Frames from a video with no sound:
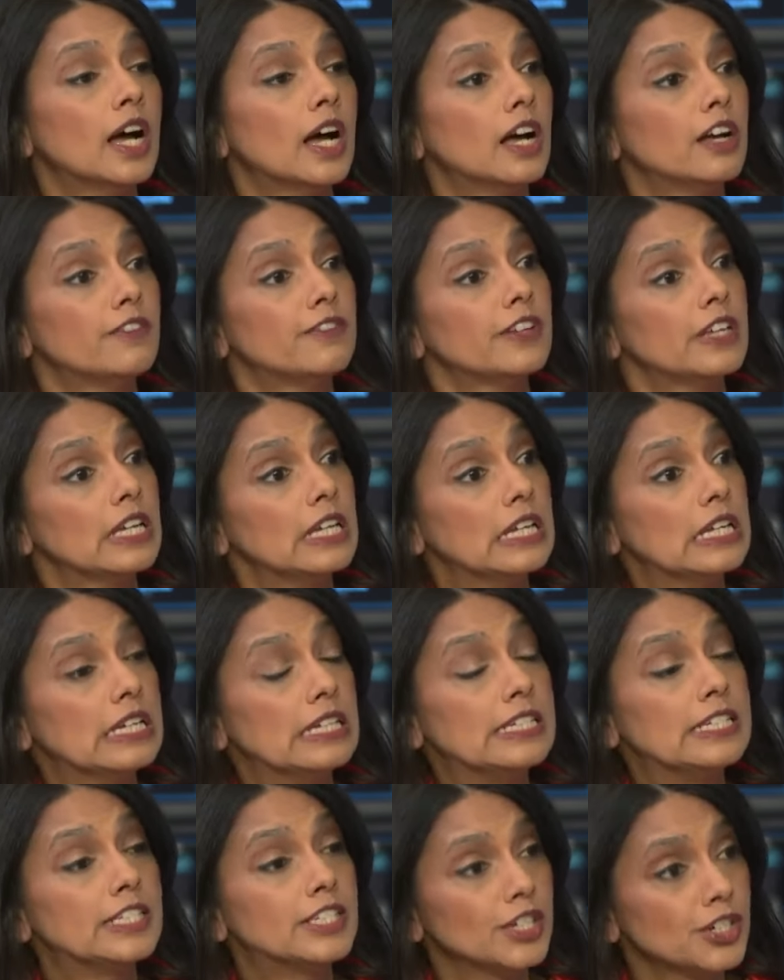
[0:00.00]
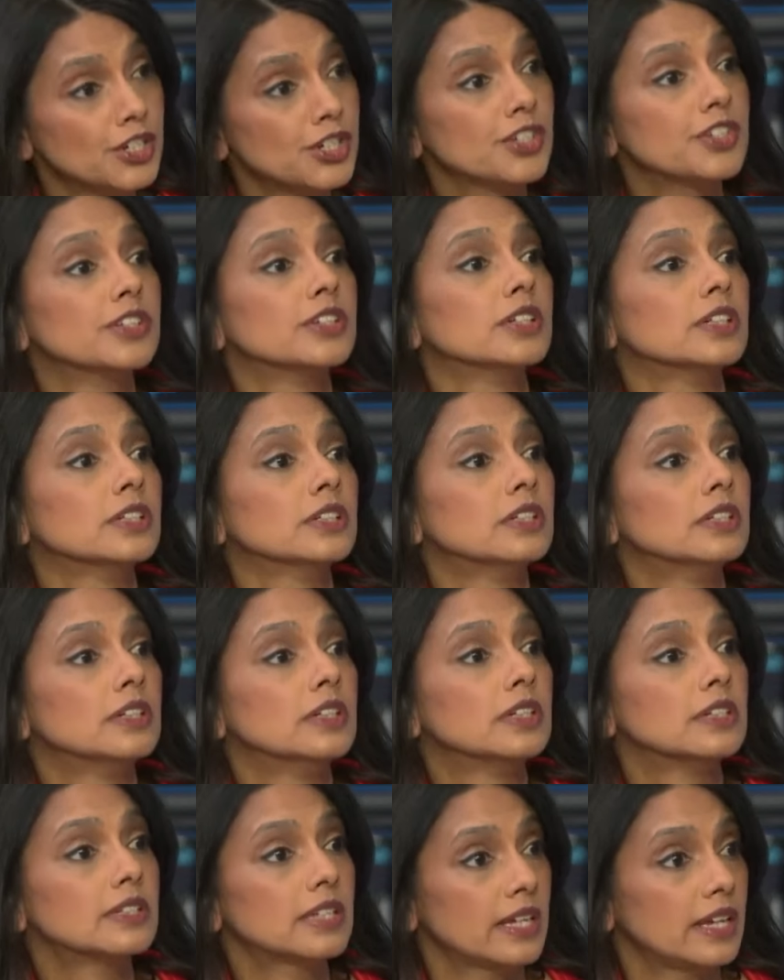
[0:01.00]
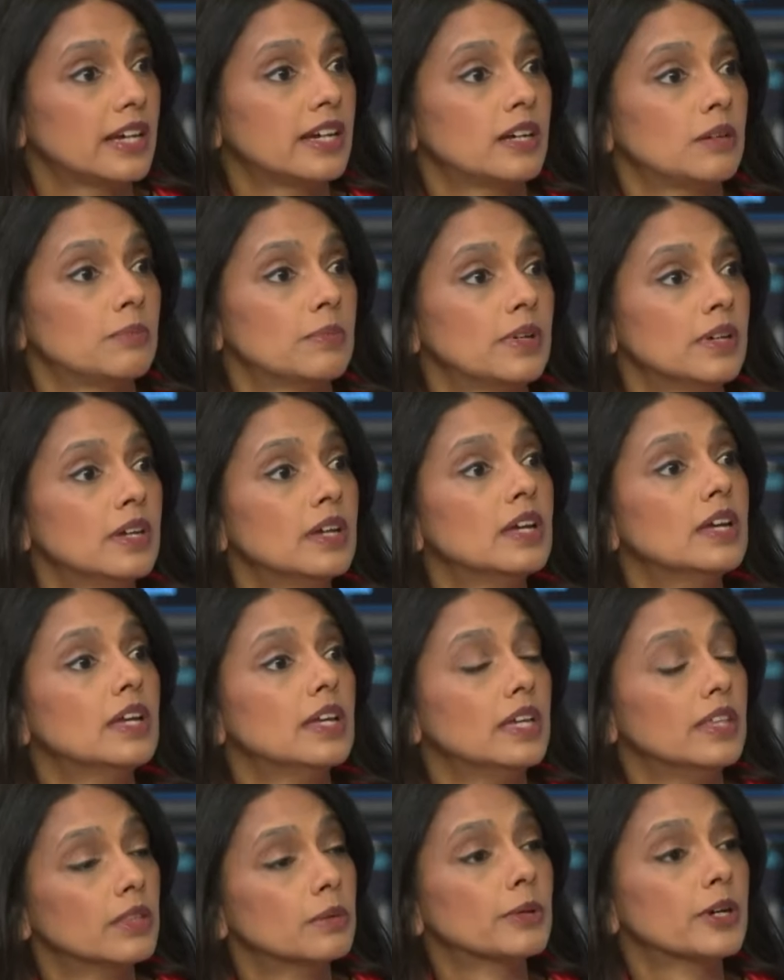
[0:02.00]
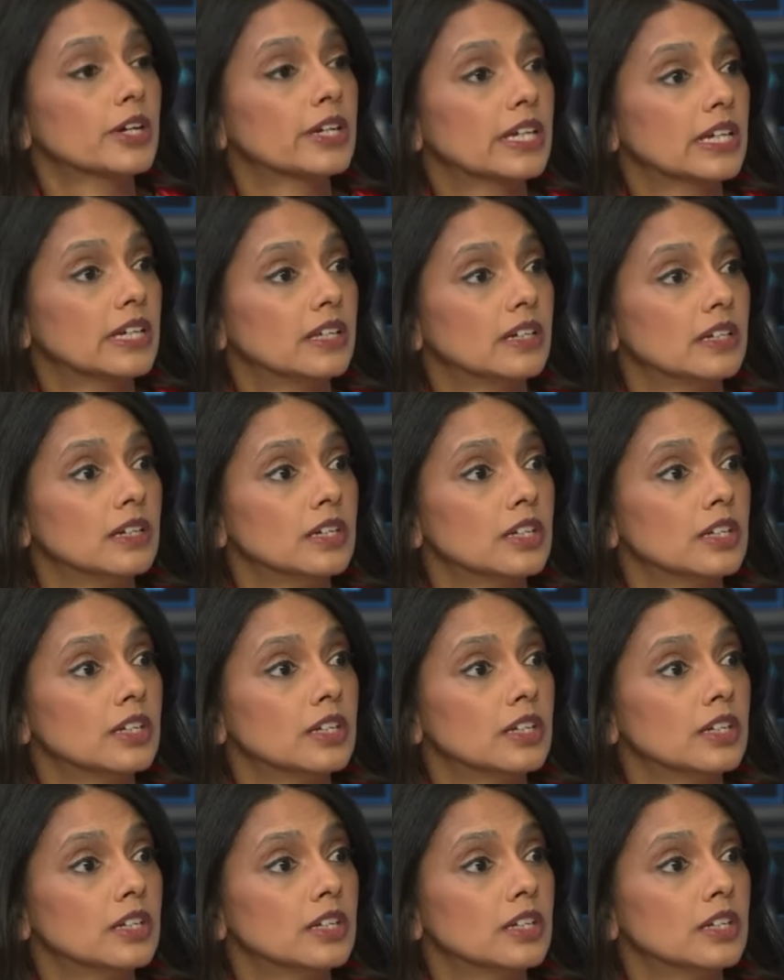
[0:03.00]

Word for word: of additional TAM in the market.